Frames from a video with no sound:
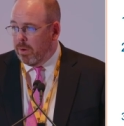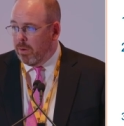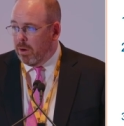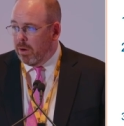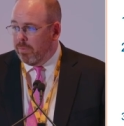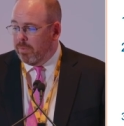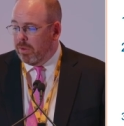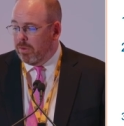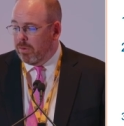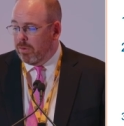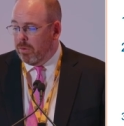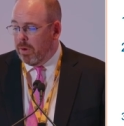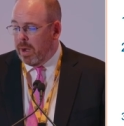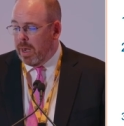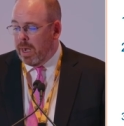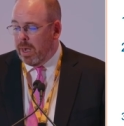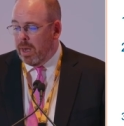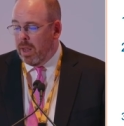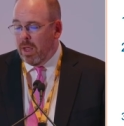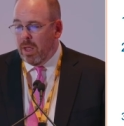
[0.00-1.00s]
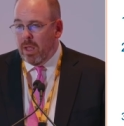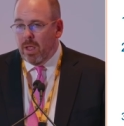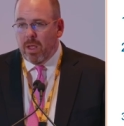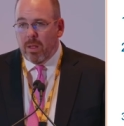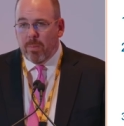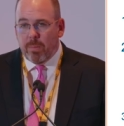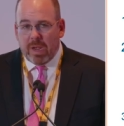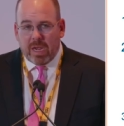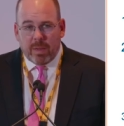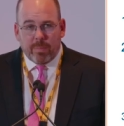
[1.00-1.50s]
and RV strain
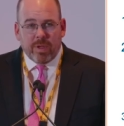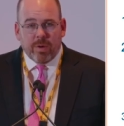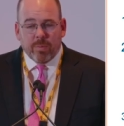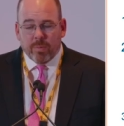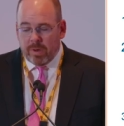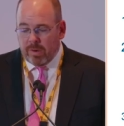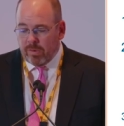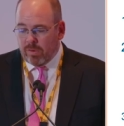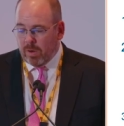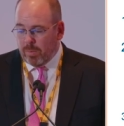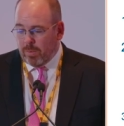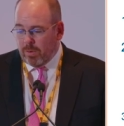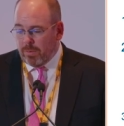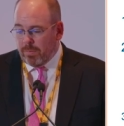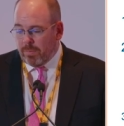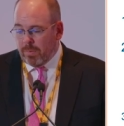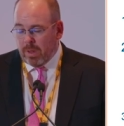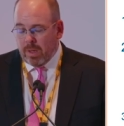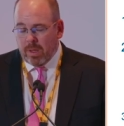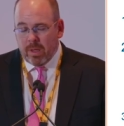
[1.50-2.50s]
may be reasonable.